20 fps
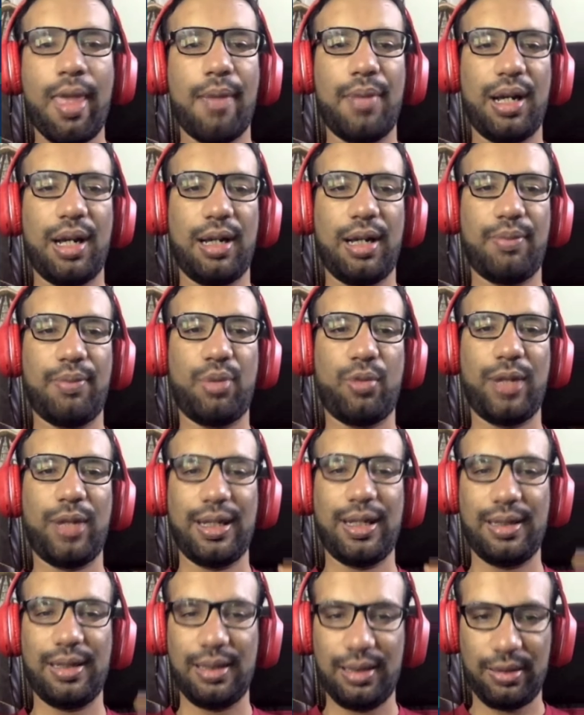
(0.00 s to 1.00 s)
by
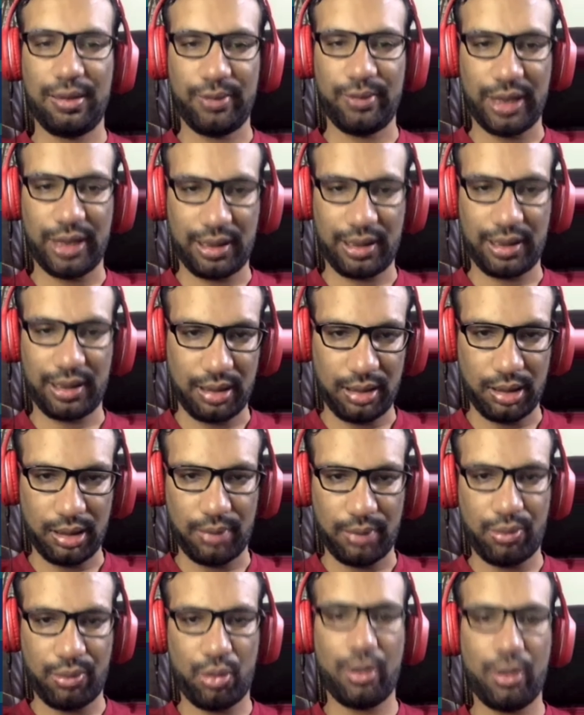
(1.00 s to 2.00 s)
providing what kind
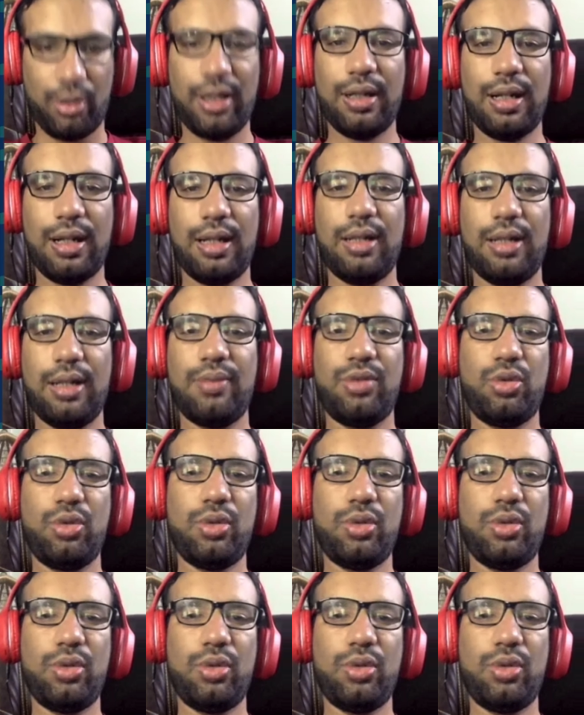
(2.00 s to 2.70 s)
of train I am